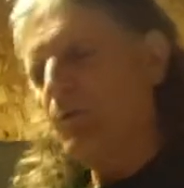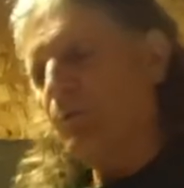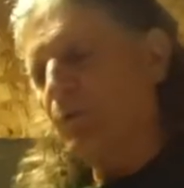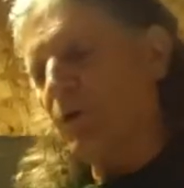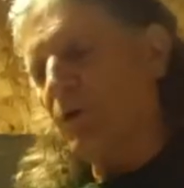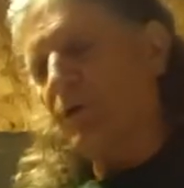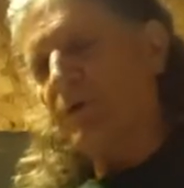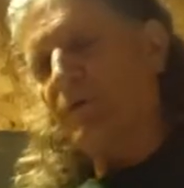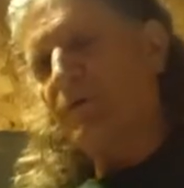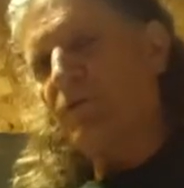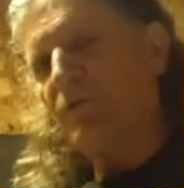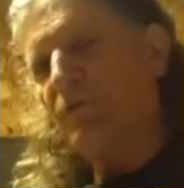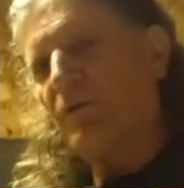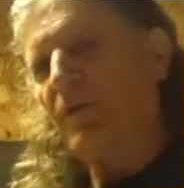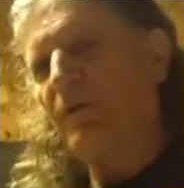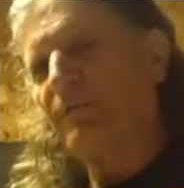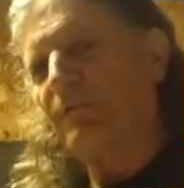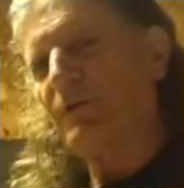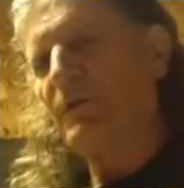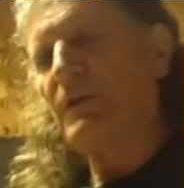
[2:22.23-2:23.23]
But all the
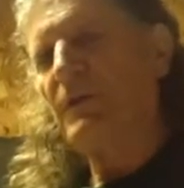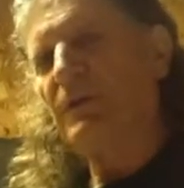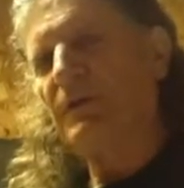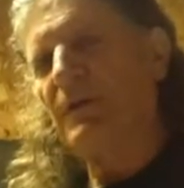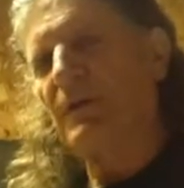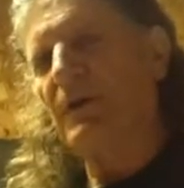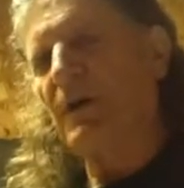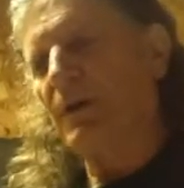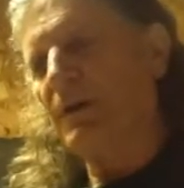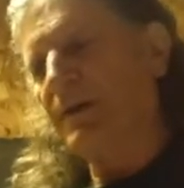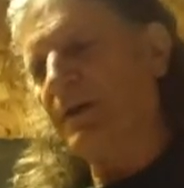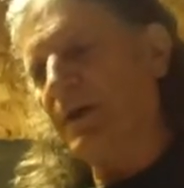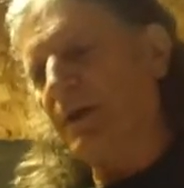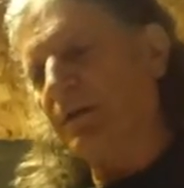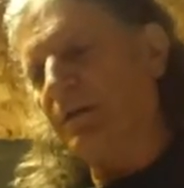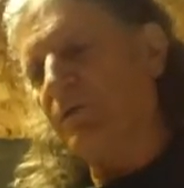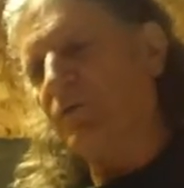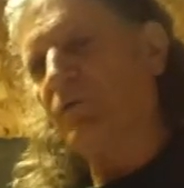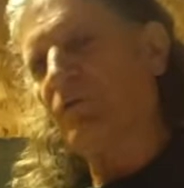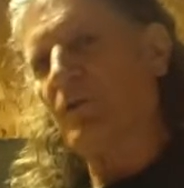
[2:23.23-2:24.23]
stuff in the gully
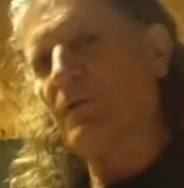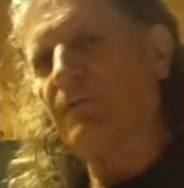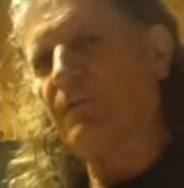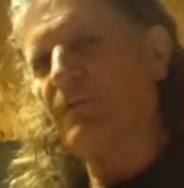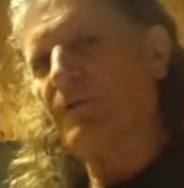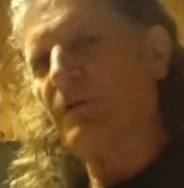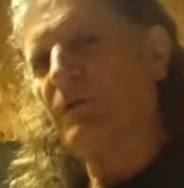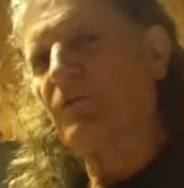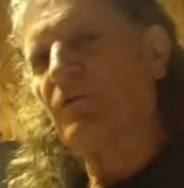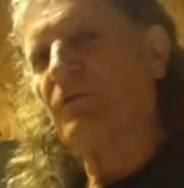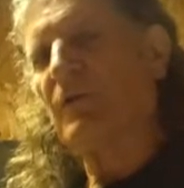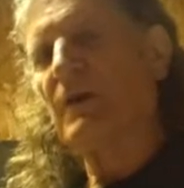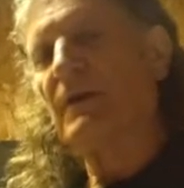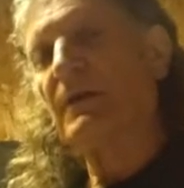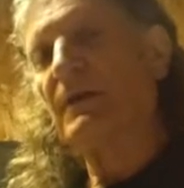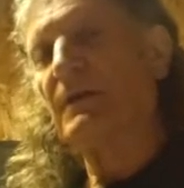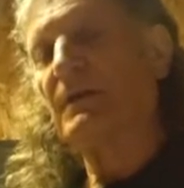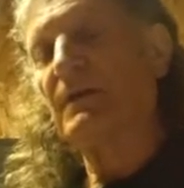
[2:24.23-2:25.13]
on the surface